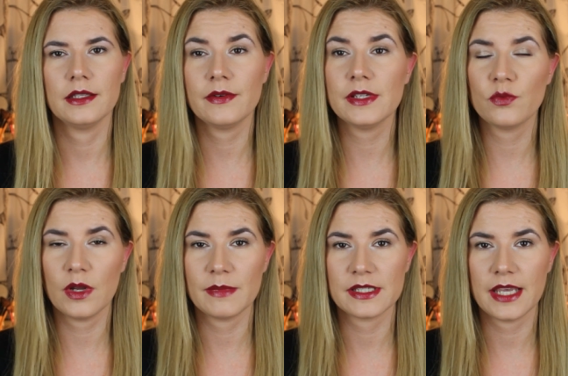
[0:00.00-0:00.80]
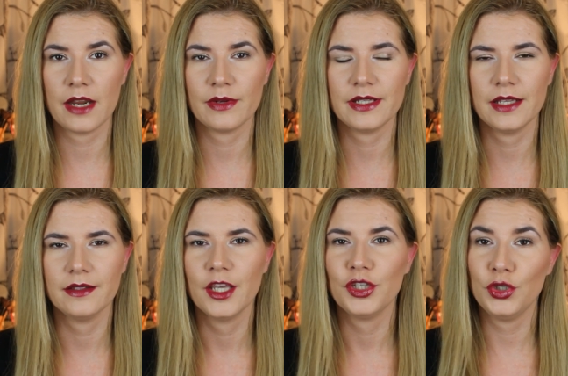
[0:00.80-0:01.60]
There is one mascara
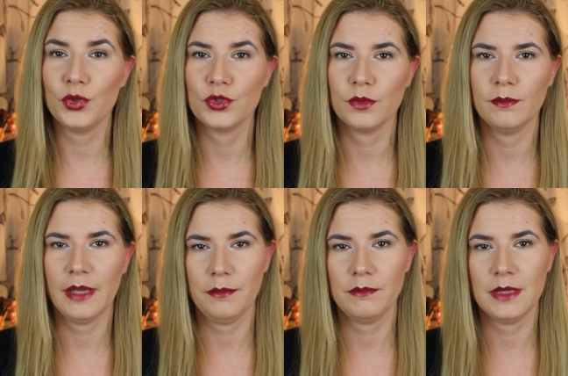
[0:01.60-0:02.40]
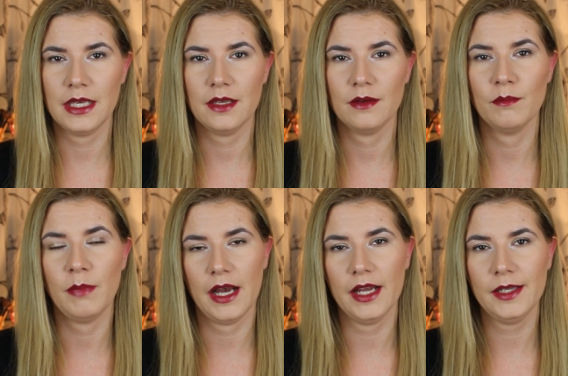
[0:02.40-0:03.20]
that YouTube made me
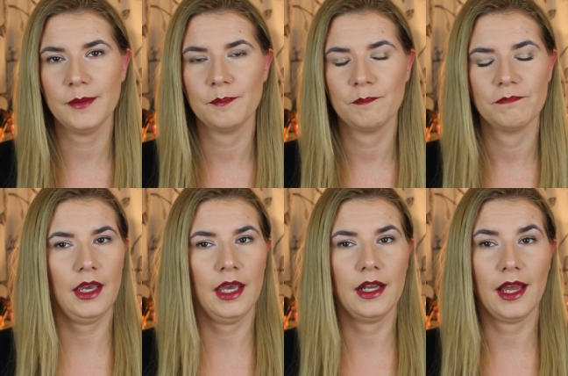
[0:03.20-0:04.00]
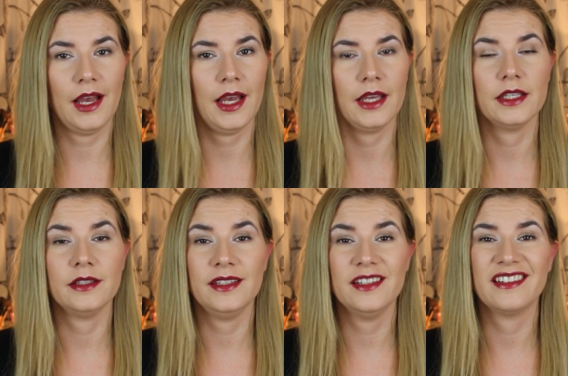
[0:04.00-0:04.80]
buy and I
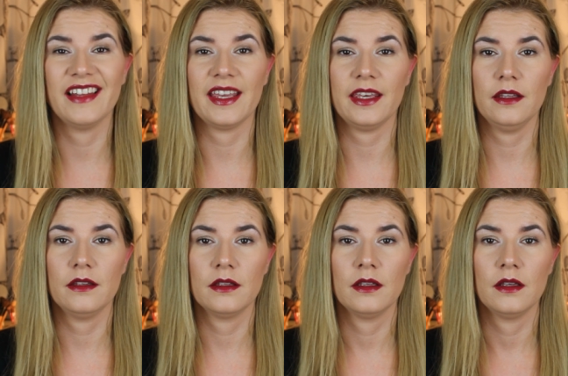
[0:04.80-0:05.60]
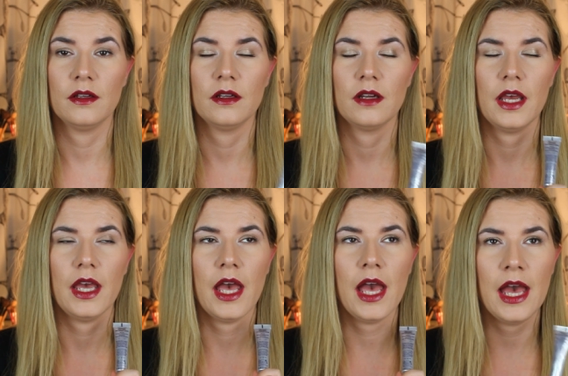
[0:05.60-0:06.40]
didn't like it
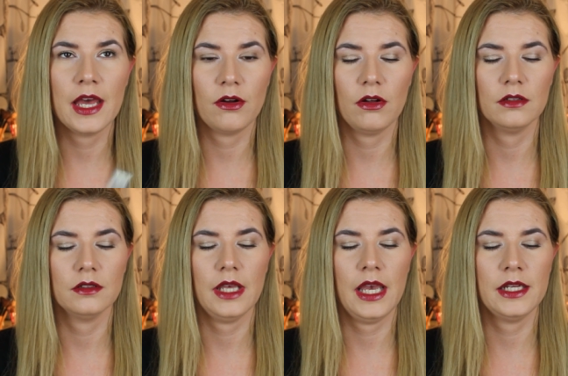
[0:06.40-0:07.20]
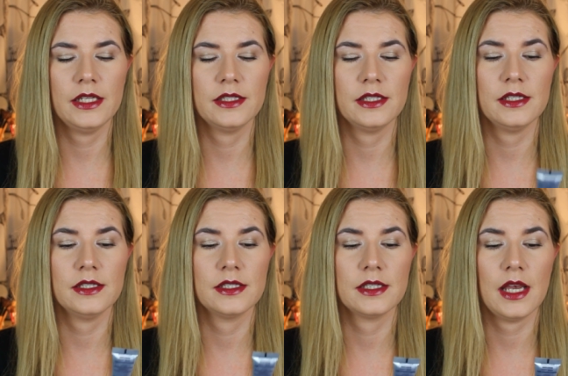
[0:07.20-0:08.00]
at all and it
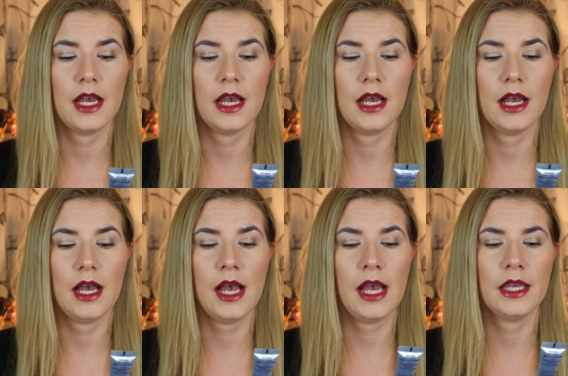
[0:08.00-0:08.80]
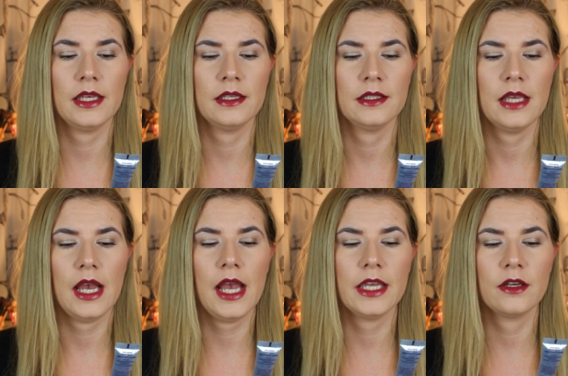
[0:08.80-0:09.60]
is I
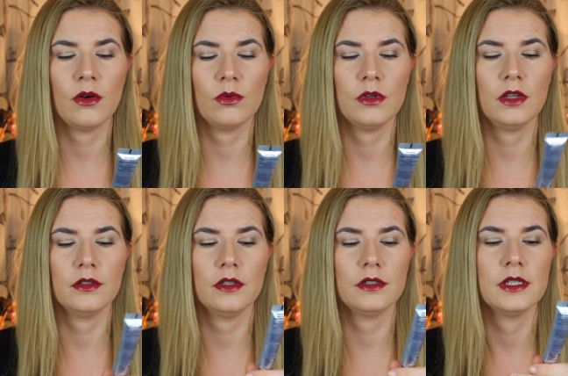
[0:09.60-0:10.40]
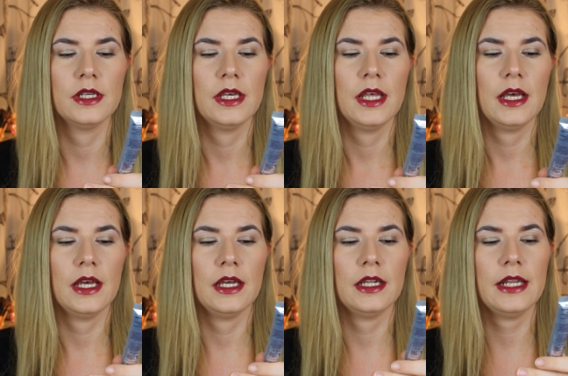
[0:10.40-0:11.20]
call London
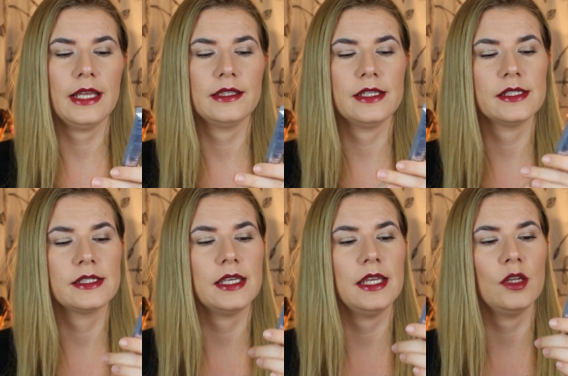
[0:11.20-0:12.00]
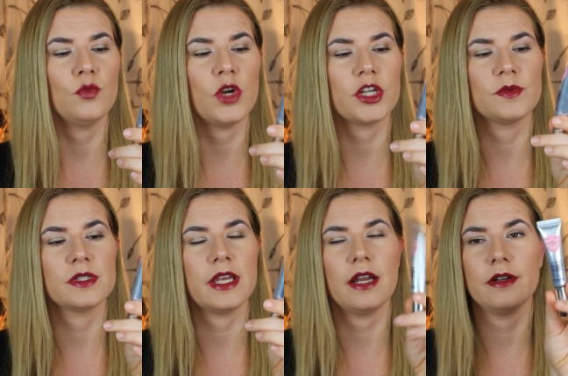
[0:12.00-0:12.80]
uh, Lengthening Skinny Brush
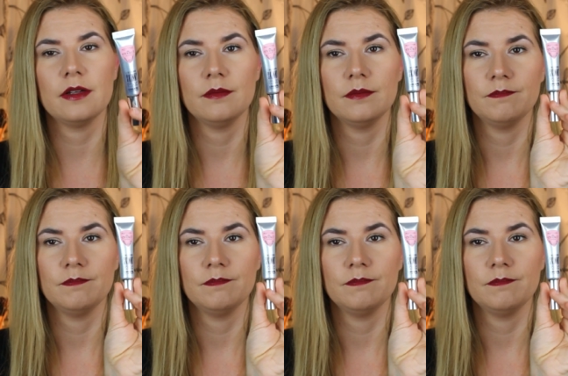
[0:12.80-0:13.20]
Mascara.